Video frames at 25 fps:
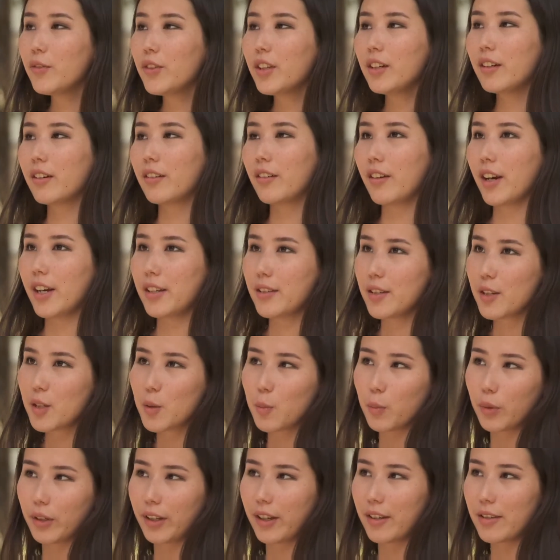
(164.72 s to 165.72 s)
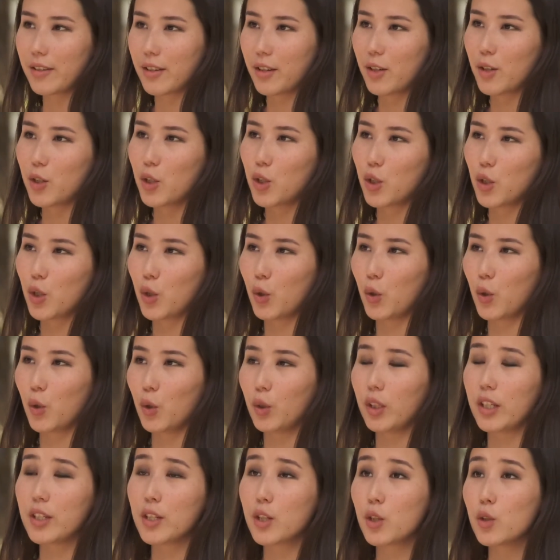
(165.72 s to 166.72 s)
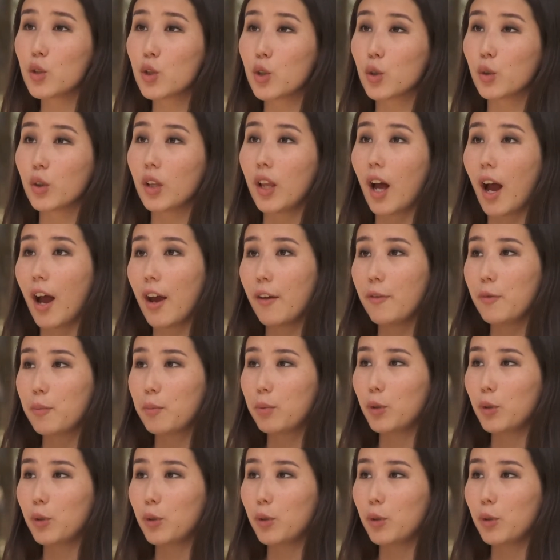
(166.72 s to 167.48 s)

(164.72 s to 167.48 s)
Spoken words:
of the greatest places to listen to live